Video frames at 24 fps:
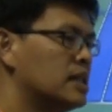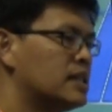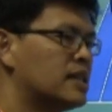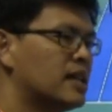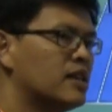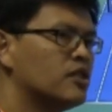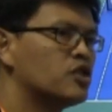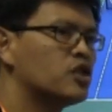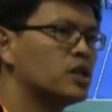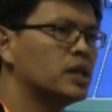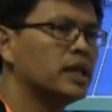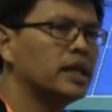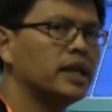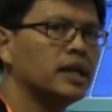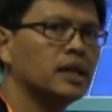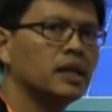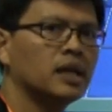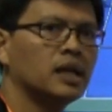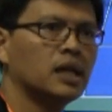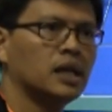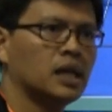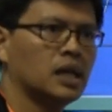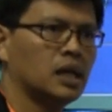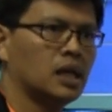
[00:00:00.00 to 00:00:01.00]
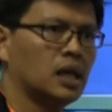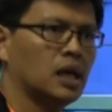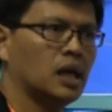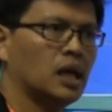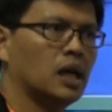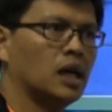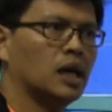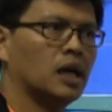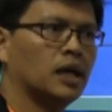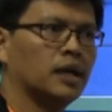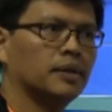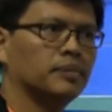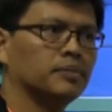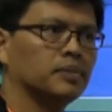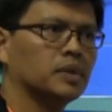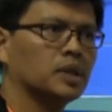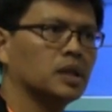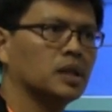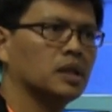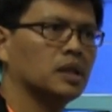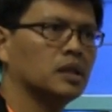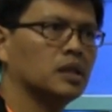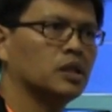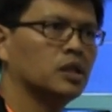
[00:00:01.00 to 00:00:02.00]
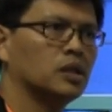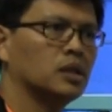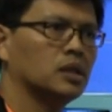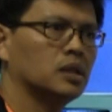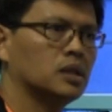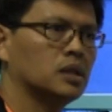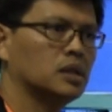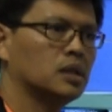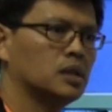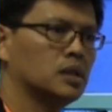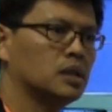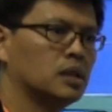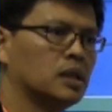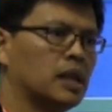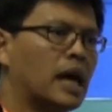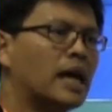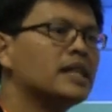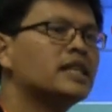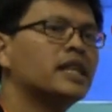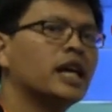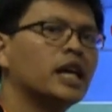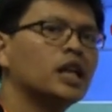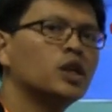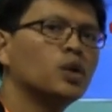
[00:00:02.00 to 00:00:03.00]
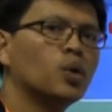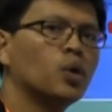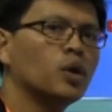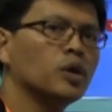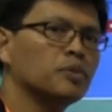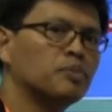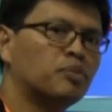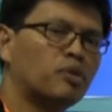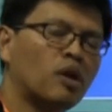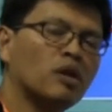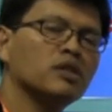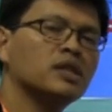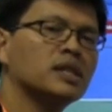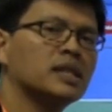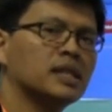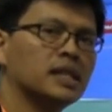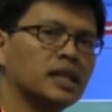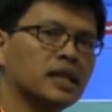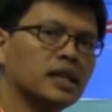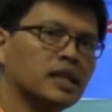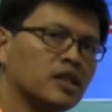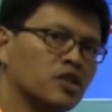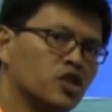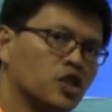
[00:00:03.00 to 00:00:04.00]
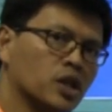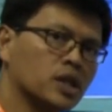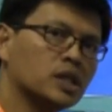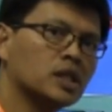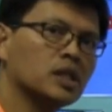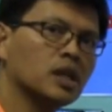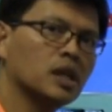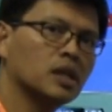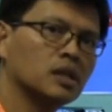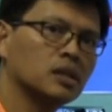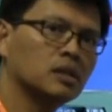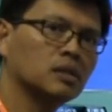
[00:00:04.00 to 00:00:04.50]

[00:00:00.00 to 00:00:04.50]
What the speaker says: essentially, the iscan duo processing is just